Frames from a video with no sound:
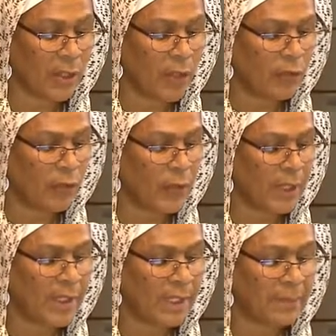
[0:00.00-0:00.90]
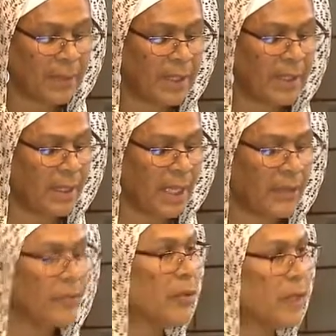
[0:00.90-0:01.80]
for its implicit
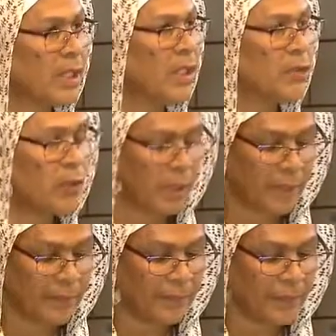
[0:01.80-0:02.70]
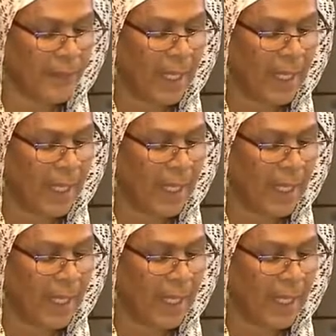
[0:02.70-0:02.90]
ethnocentrism